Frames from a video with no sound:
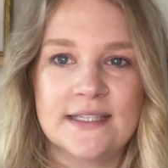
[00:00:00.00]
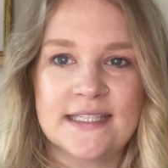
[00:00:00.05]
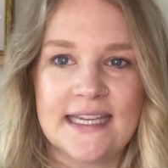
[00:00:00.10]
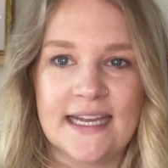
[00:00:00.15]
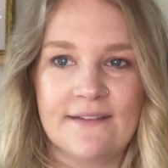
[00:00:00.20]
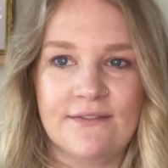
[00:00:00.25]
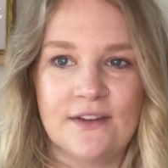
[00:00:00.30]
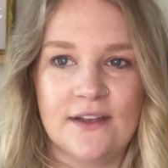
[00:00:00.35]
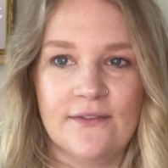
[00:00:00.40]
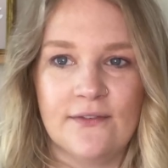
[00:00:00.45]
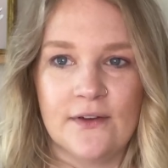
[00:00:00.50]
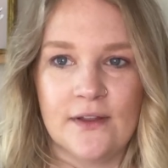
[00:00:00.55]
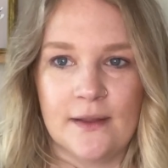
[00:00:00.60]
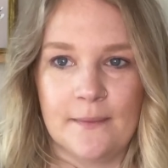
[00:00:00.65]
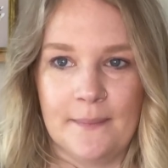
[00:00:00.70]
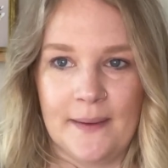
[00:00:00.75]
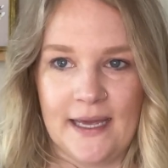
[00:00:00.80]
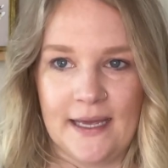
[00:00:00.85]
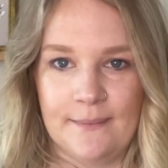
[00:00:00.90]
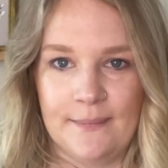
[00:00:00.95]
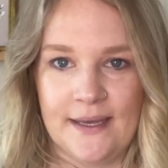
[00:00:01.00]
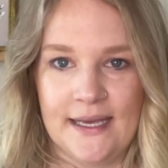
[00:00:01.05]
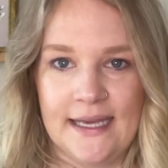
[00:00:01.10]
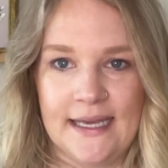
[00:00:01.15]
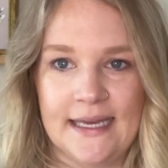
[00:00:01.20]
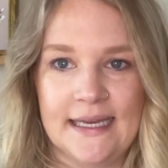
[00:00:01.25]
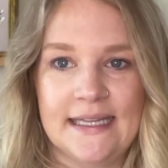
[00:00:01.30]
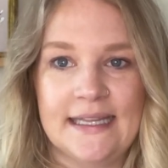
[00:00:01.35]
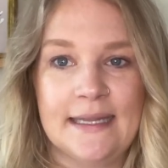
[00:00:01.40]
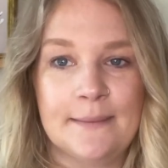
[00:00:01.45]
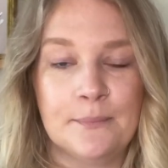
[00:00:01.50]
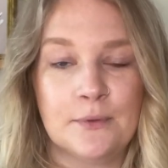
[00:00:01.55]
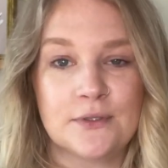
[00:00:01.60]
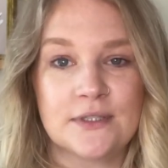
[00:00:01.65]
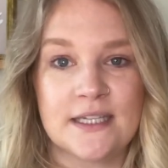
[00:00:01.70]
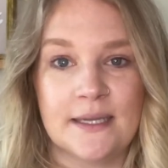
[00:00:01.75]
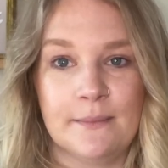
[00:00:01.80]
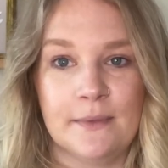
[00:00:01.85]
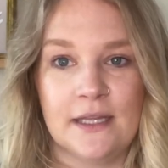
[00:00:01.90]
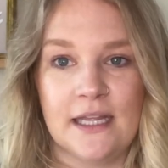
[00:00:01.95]
safety for the baby, nipple
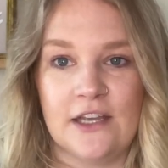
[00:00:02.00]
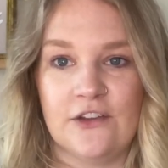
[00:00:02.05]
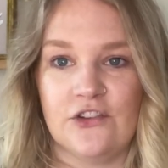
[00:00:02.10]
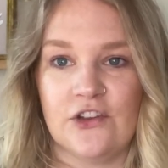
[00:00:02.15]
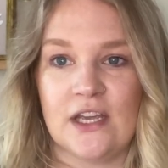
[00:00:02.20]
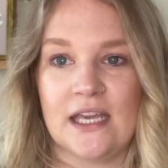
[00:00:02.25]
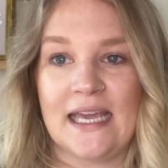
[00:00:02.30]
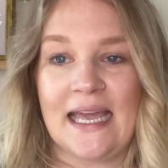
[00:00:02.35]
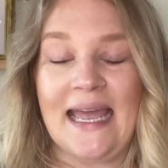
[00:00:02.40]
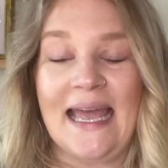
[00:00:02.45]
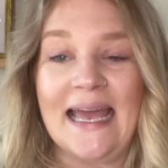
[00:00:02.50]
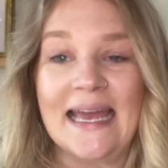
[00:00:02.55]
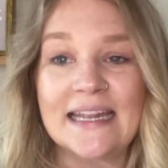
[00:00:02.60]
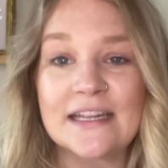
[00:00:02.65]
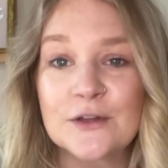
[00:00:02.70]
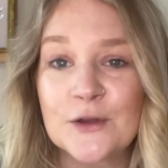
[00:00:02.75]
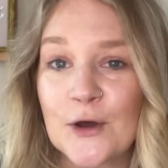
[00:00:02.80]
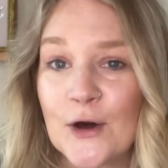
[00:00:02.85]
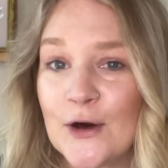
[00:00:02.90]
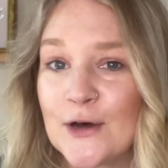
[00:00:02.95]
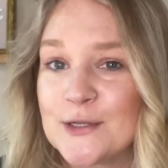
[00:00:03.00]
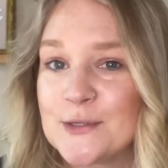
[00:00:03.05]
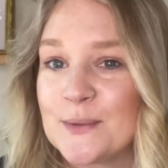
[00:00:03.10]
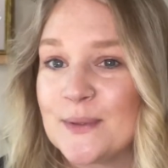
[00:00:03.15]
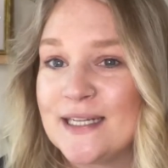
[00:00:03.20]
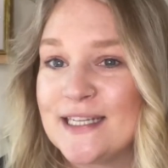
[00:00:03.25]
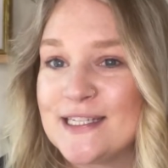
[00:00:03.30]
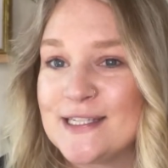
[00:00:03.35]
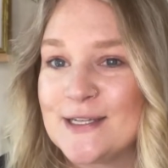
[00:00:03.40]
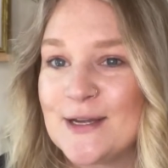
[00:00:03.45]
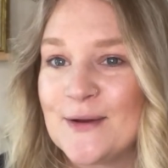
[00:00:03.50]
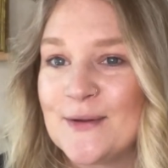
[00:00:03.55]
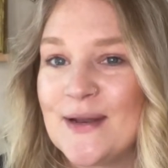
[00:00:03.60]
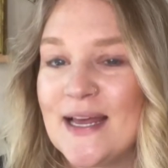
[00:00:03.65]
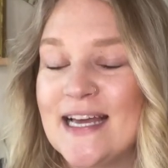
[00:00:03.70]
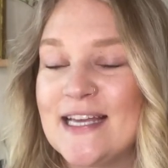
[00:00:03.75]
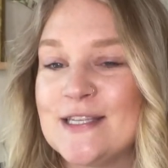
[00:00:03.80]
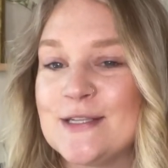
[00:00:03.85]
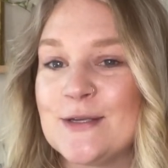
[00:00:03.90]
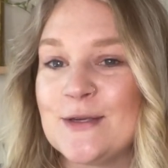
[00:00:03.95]
stimulation can cause what is known
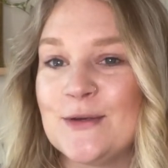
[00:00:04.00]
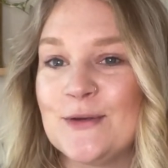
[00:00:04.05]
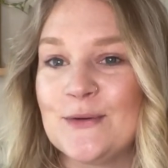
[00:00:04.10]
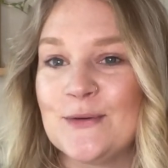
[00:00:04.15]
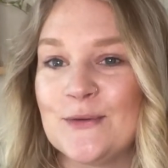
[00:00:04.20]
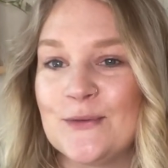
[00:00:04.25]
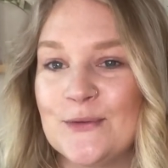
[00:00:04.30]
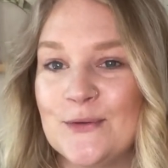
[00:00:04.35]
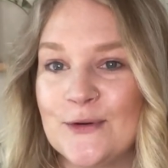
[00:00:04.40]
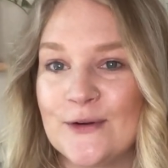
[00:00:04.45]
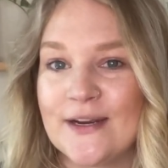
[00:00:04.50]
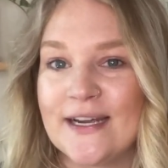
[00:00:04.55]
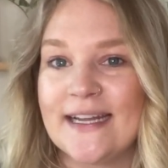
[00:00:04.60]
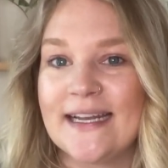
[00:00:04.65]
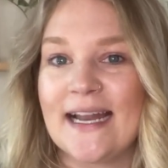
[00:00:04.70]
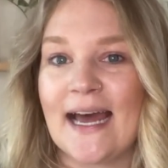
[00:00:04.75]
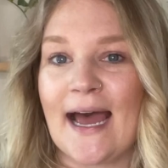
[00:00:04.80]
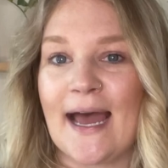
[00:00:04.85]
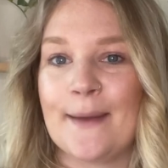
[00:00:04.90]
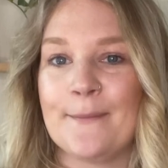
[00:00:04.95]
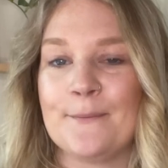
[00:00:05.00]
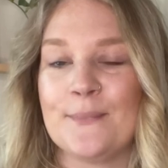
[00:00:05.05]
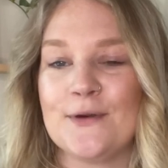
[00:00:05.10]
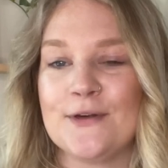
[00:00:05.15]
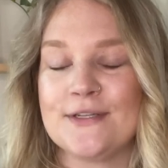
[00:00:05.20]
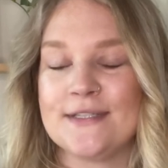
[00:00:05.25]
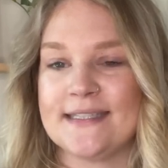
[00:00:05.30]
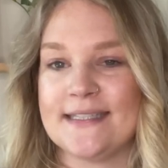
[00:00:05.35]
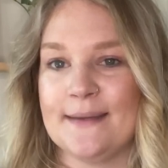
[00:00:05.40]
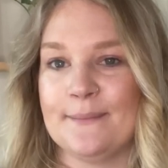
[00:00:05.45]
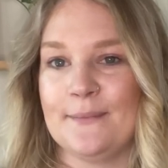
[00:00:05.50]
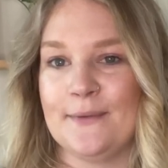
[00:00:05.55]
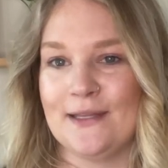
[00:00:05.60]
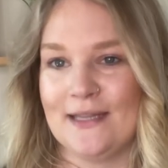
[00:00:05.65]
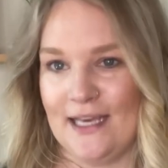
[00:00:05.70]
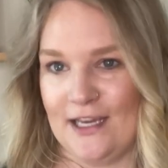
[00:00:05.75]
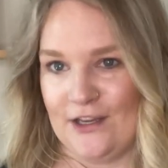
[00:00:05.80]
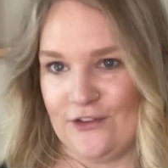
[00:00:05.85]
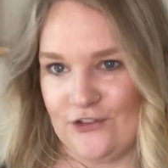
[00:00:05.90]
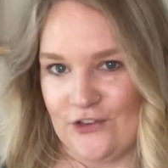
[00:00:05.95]
as uterine
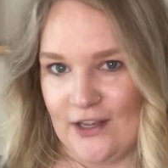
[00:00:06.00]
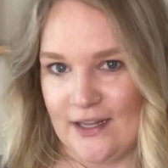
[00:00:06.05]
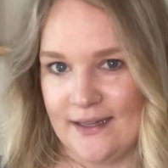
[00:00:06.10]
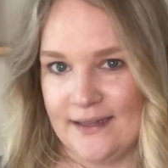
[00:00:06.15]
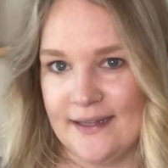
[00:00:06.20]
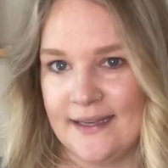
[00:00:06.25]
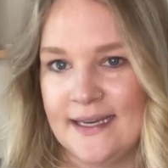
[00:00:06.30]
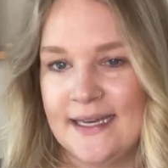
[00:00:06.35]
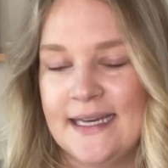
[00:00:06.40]
hyperstimulation.